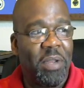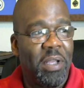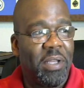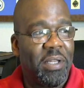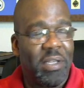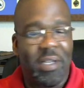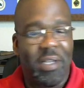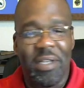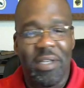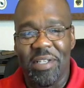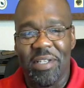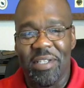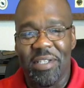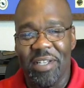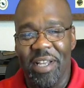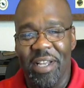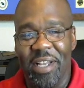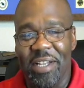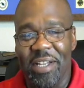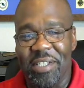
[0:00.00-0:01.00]
selling,
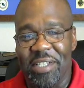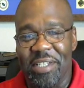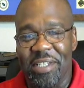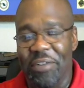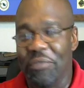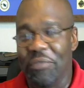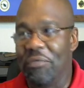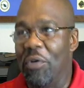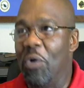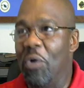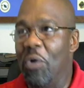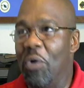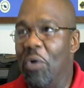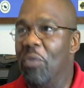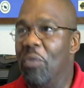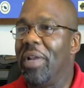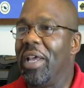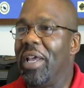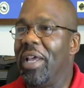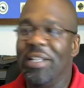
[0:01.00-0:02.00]
yeah, selling
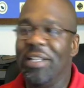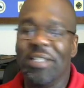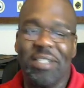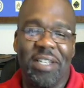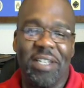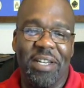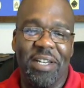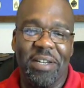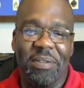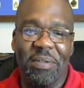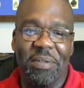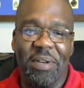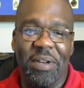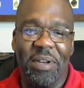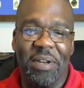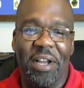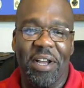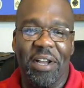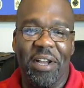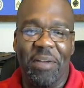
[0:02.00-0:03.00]
phone plans. And
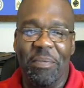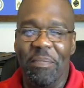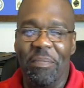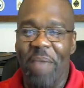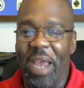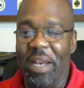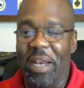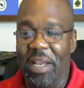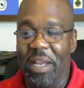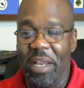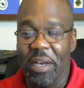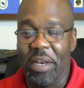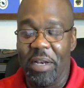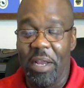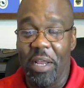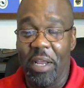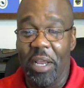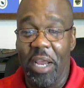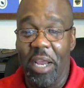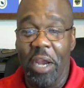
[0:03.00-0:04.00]
back then,
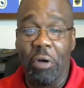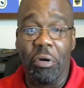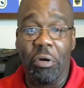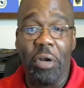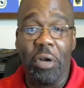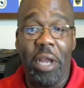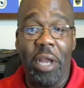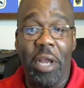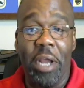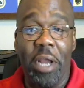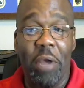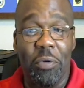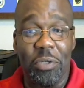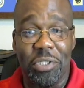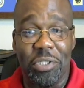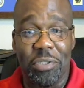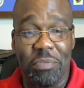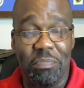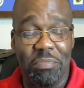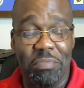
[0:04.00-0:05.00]
the internet
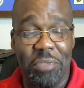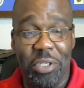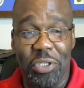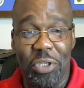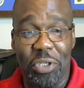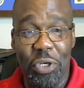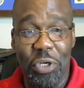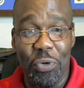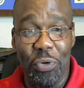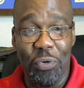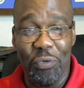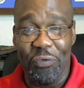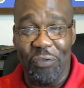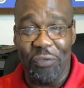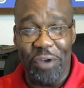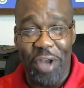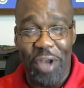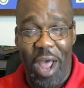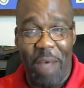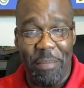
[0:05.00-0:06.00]
was this new
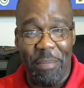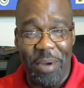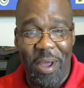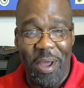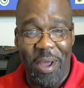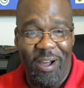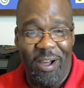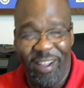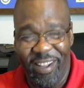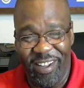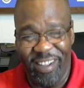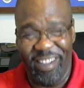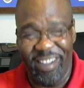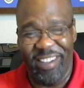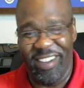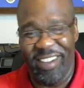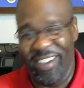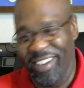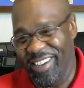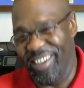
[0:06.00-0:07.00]
phenomenon
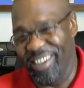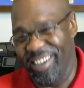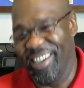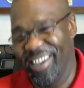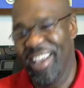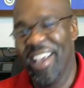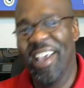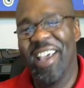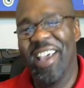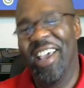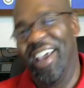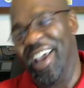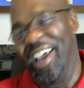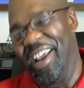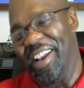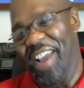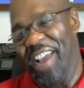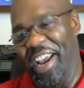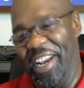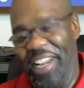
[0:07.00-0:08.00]

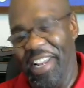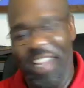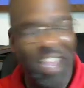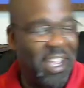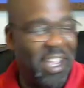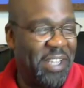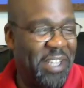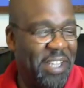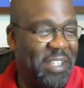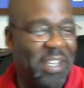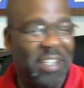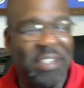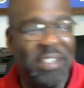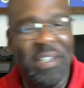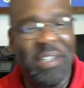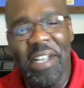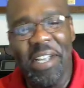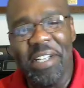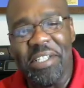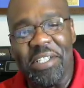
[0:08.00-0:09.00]
in '98, and
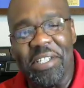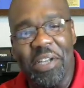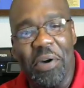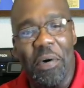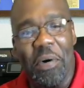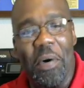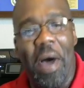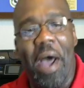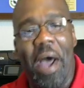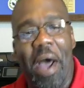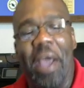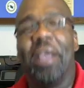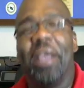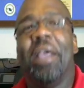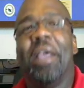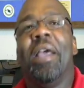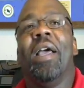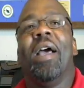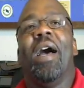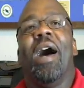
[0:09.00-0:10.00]
so I
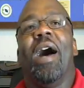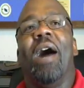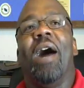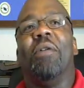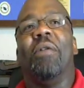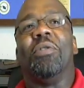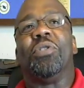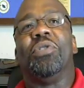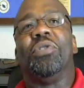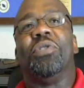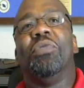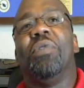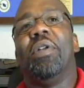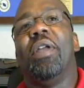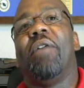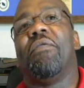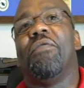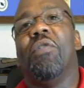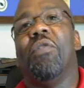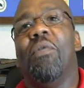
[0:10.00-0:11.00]
was doing
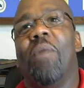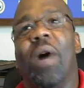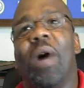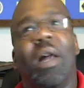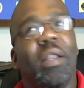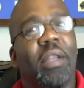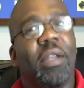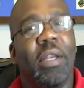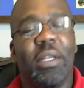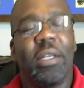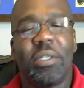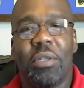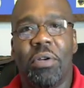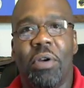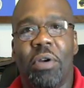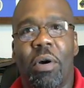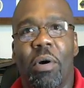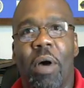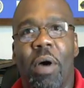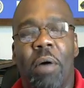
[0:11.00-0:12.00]
that for a while, and next thing you
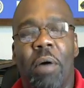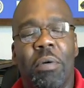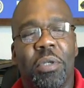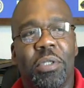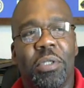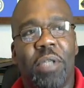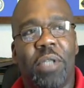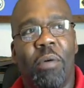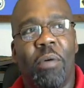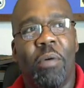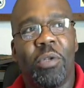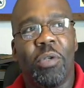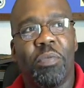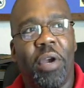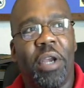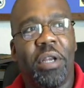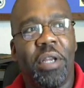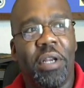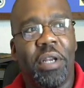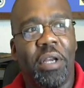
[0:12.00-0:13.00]
know, I was
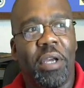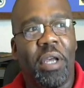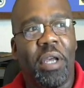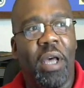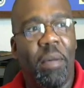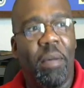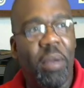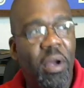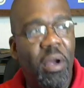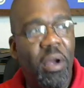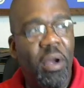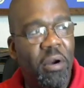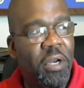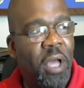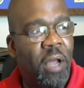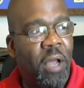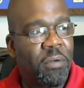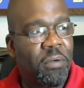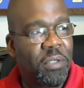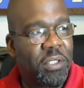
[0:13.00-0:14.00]
bringing in a couple of
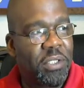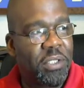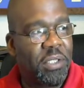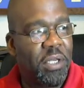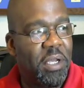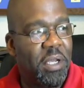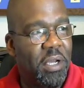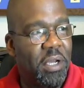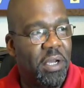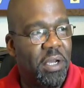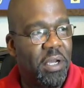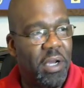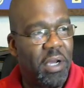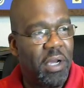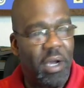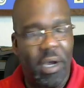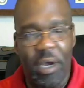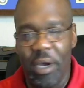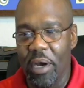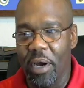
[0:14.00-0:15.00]
$100
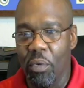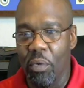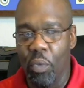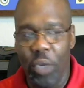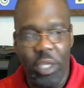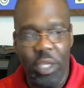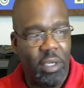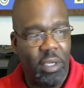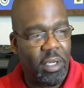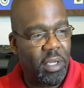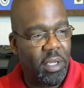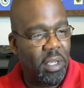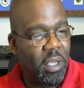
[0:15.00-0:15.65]
a week,